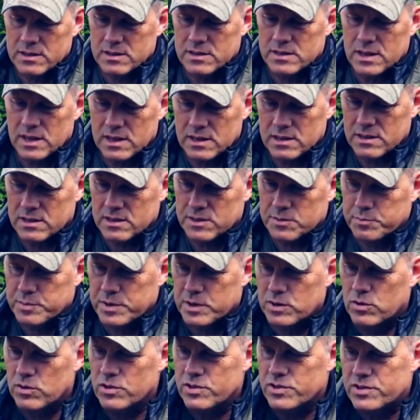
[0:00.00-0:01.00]
that is
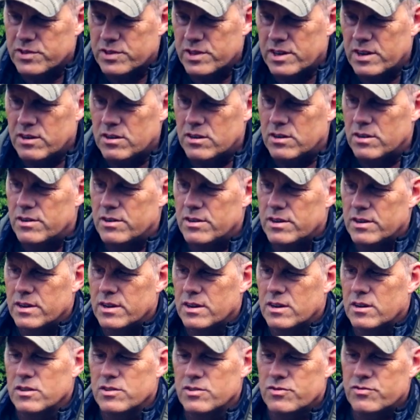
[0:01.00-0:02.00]
because they
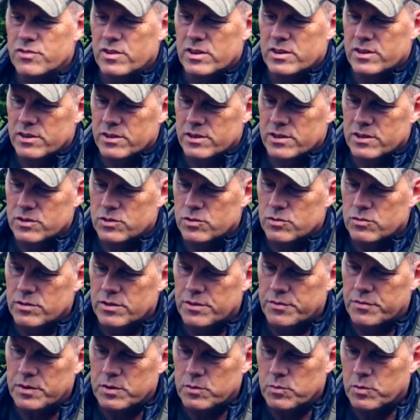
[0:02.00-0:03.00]
are constructed in two
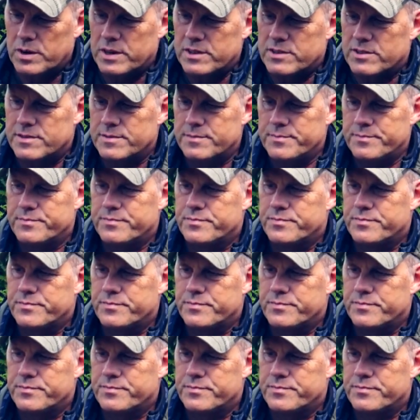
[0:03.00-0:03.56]
different ways.